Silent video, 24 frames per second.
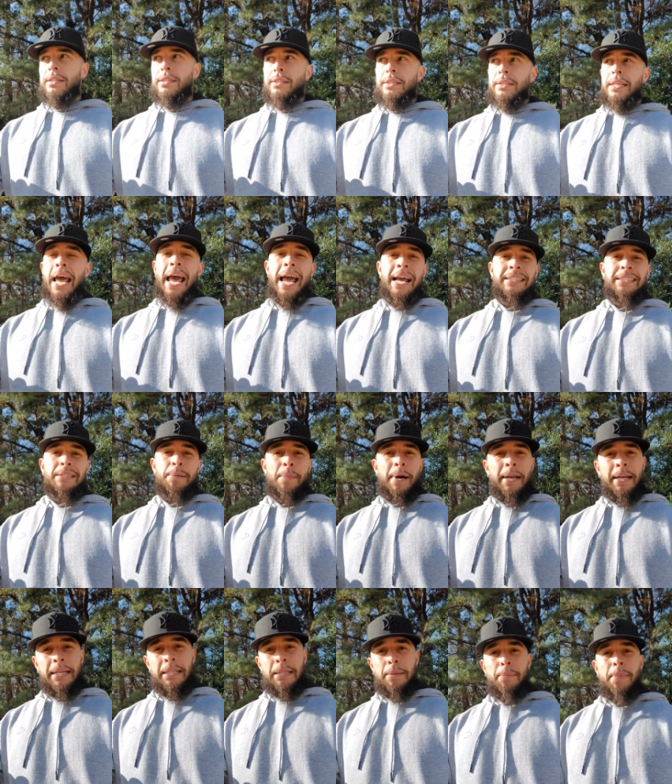tag
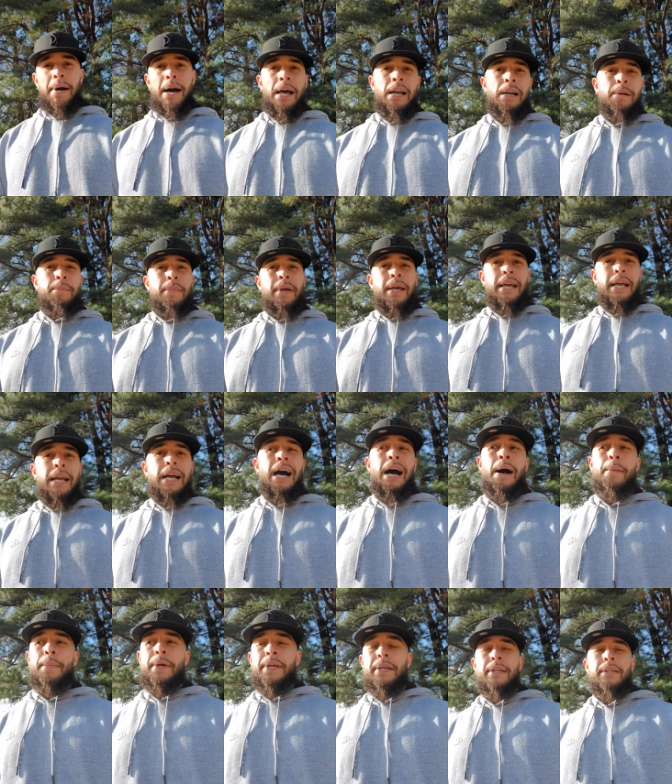somebody at the bottom and
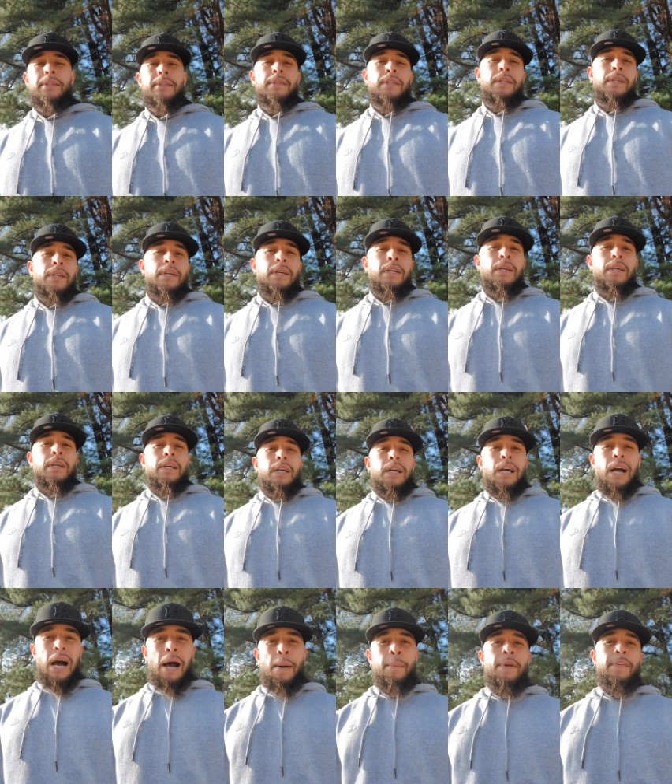comment.
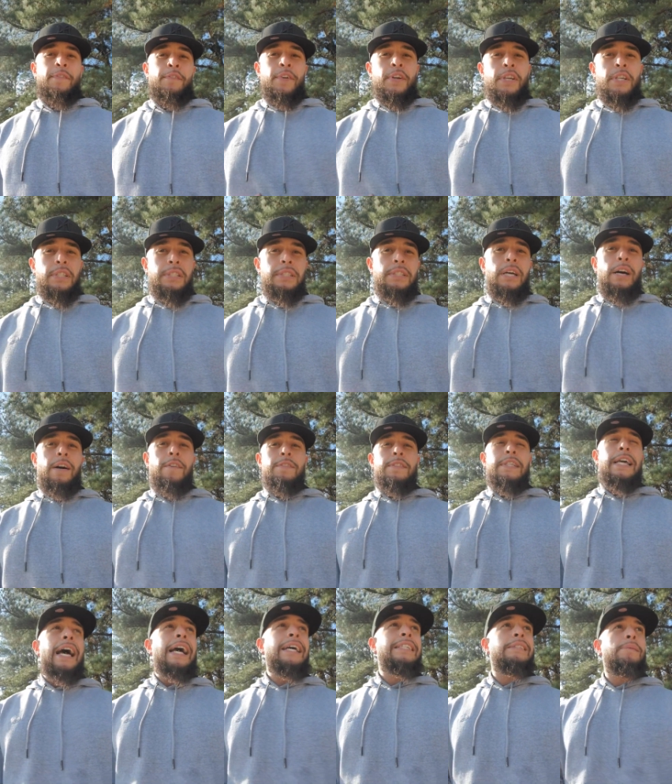Comment for yourself,
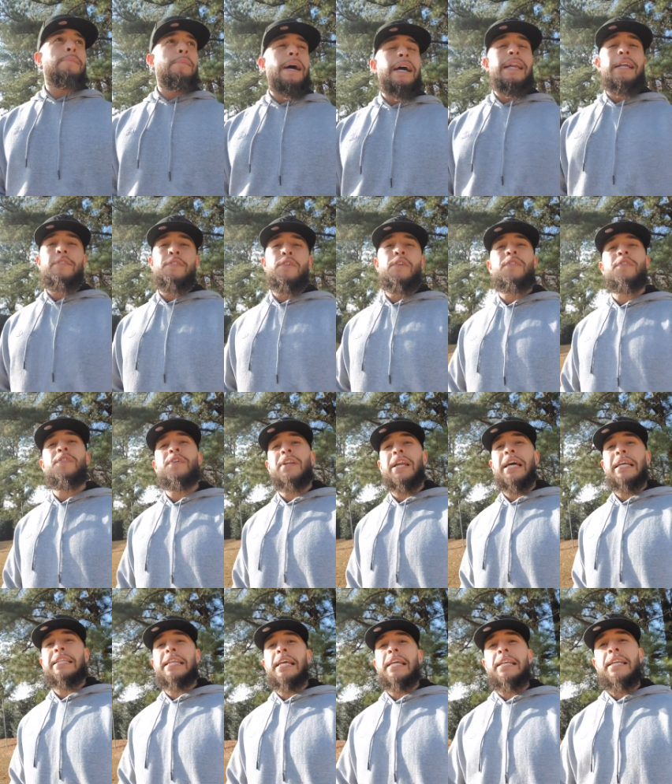tag somebody if you feel
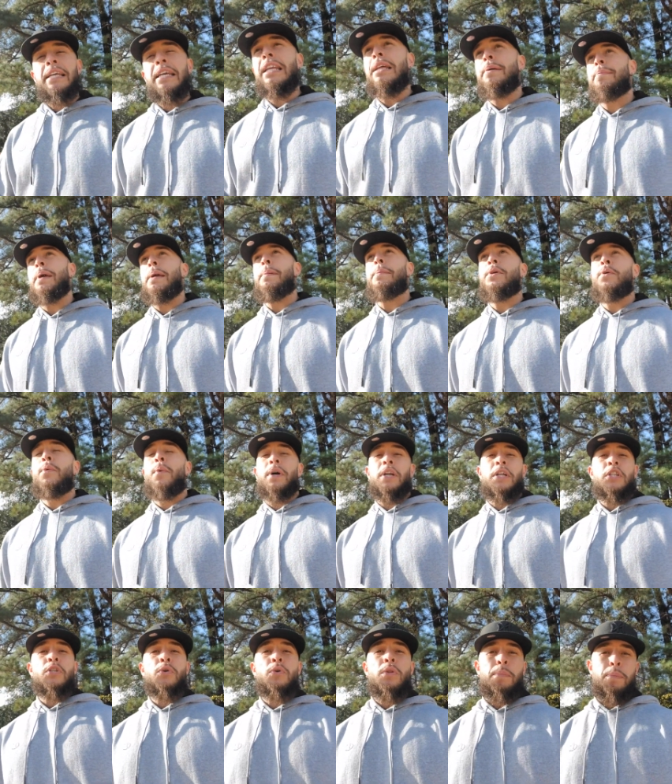like they need it. Maybe you wanna
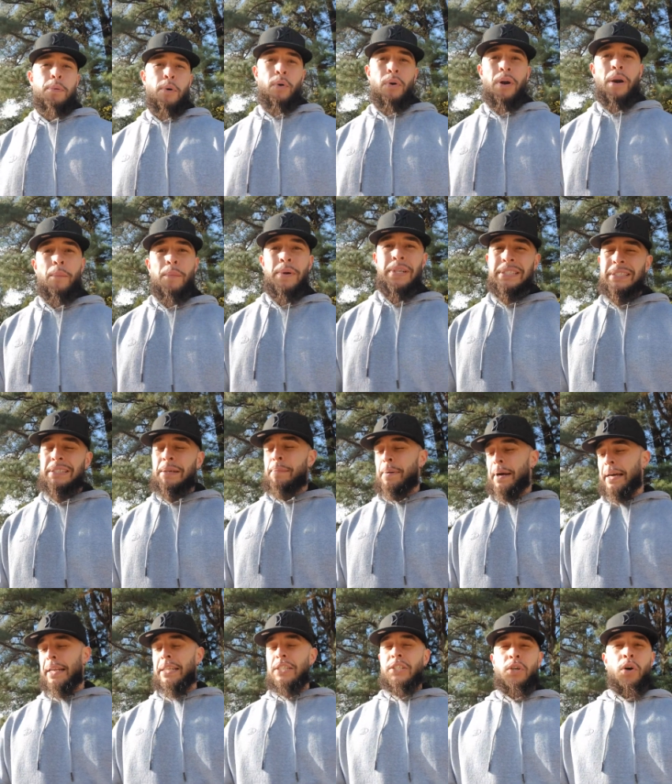do the program with
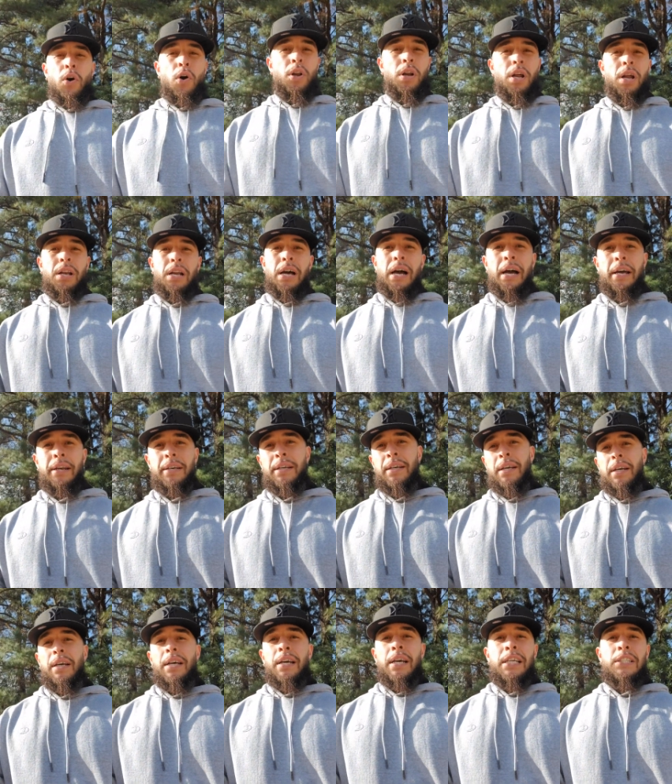somebody. It's all online,
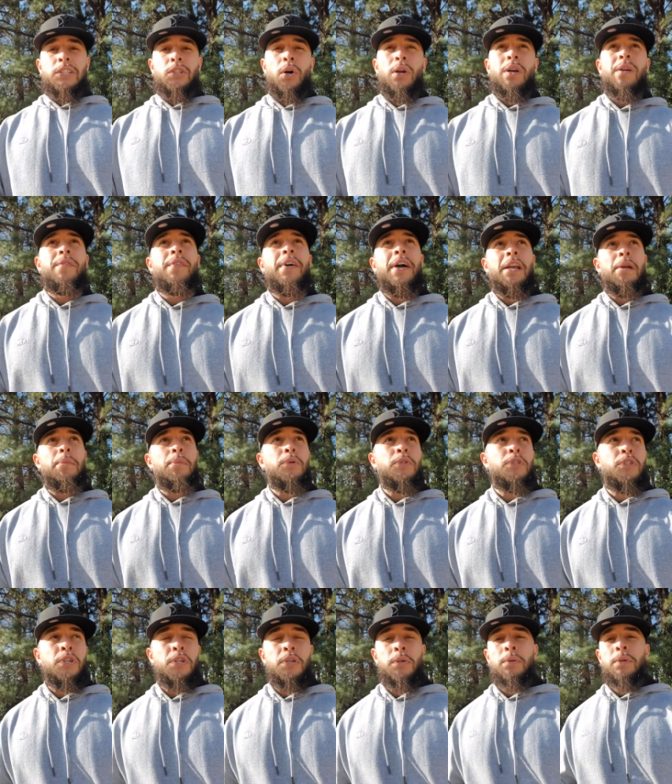it's all available
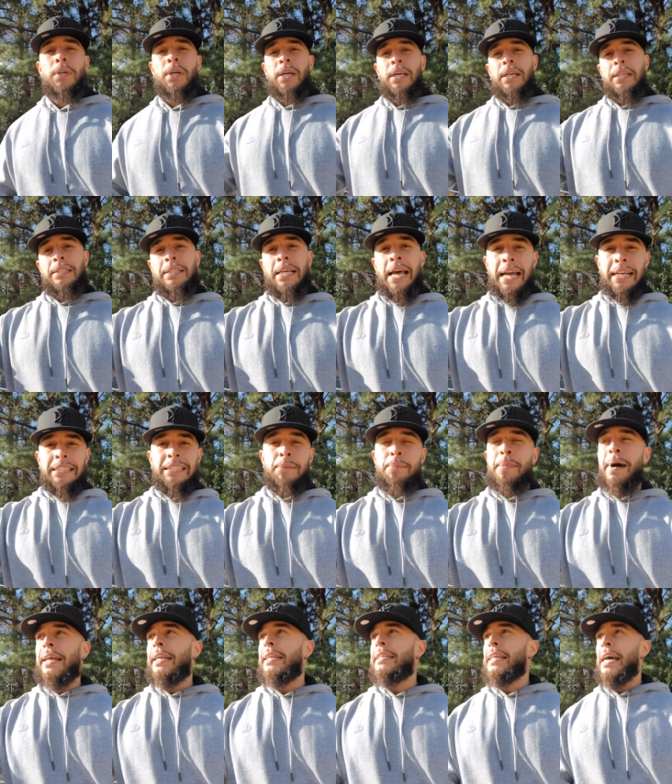to you. Tag
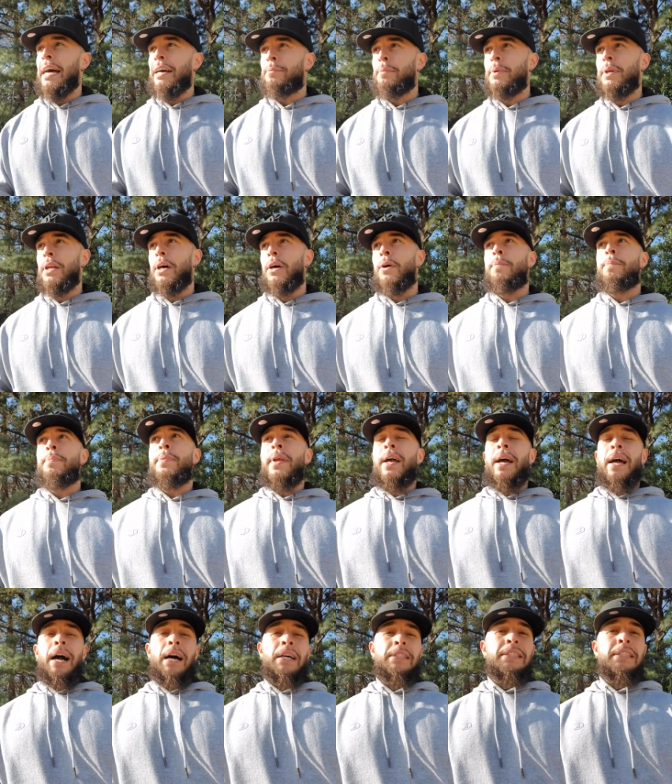somebody down below.
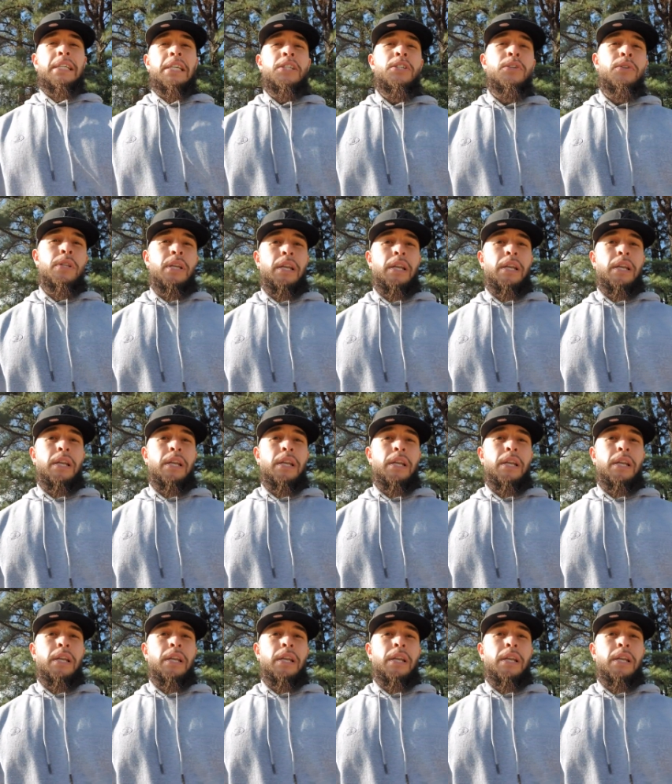I'll send you the